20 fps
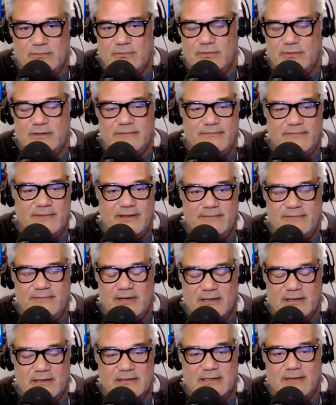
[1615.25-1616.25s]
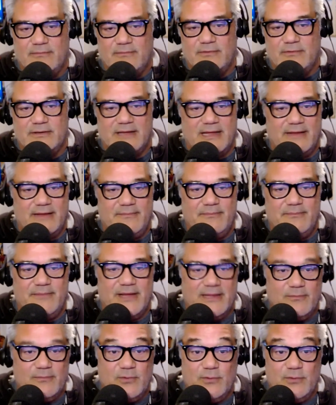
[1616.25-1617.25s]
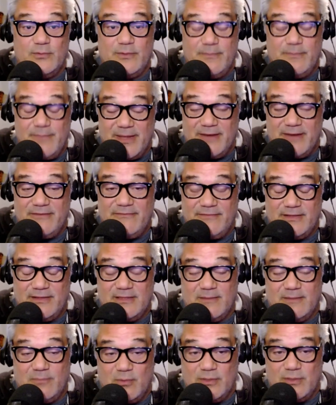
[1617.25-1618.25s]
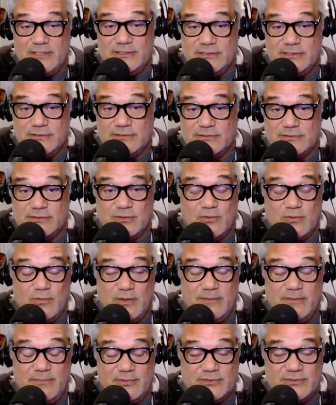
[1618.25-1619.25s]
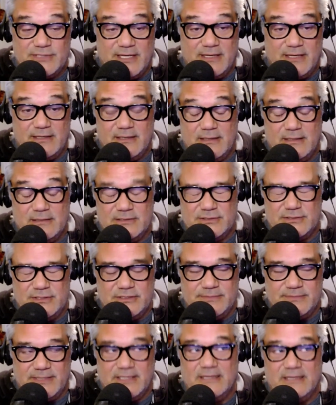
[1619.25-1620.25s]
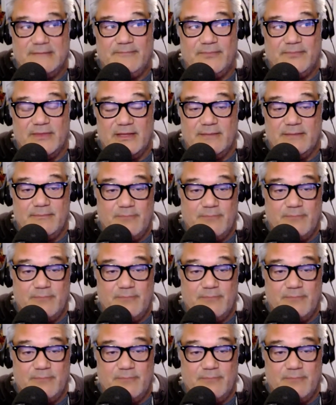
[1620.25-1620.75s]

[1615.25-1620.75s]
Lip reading: What have they done that would benefit the 0.001%? Excuse me, the